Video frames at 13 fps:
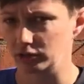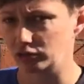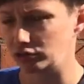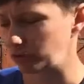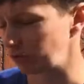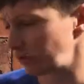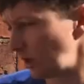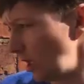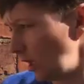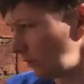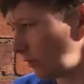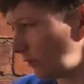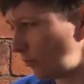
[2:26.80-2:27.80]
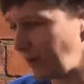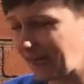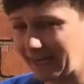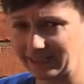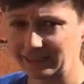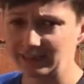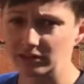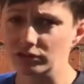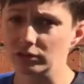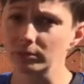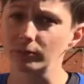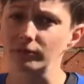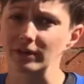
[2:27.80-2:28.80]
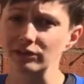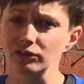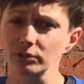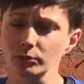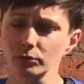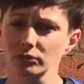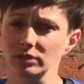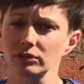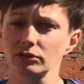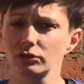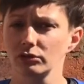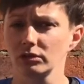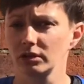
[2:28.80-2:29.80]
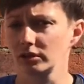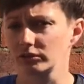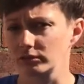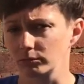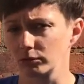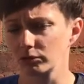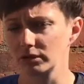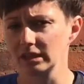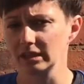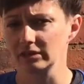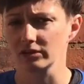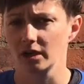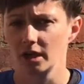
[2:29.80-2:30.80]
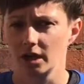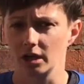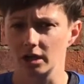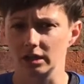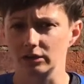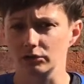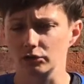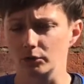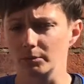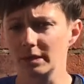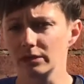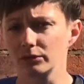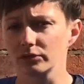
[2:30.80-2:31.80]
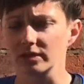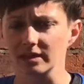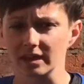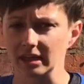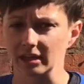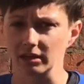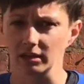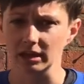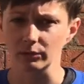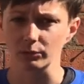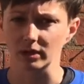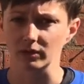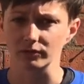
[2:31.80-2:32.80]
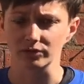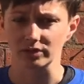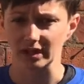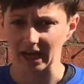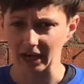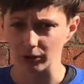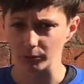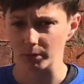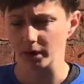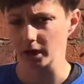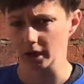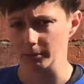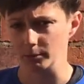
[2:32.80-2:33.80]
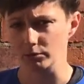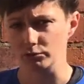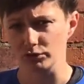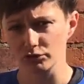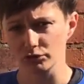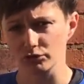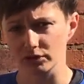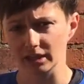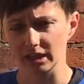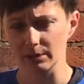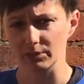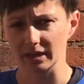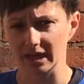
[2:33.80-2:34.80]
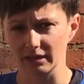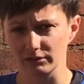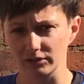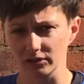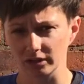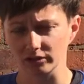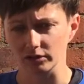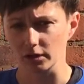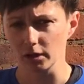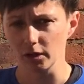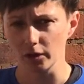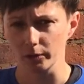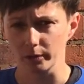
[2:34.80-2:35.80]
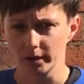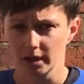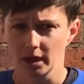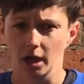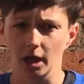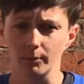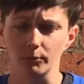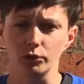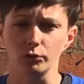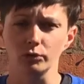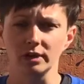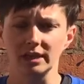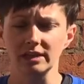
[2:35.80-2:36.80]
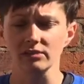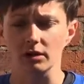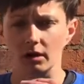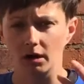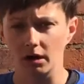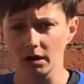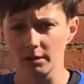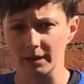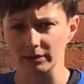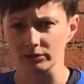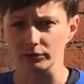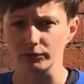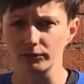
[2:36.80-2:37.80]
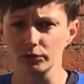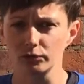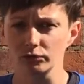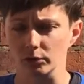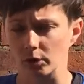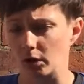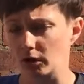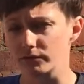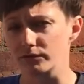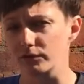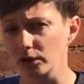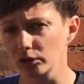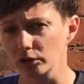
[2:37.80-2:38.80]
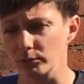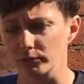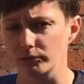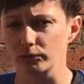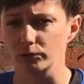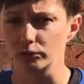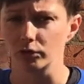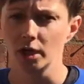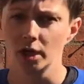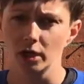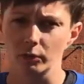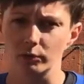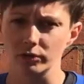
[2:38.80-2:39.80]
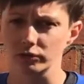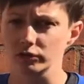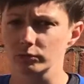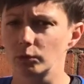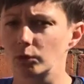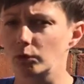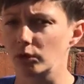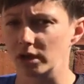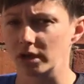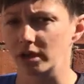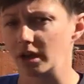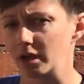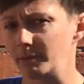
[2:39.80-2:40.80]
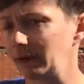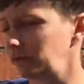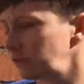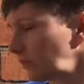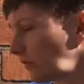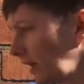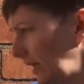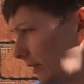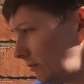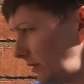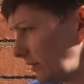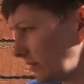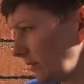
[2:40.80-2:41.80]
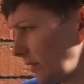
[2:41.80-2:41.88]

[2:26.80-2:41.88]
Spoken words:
choice. So if you add in some vegetables into your diet, some greens into your meals, then it will obviously help keep the calories nice and low. You can eat a high amount of food, so a high volume of food with a smaller amount of calories.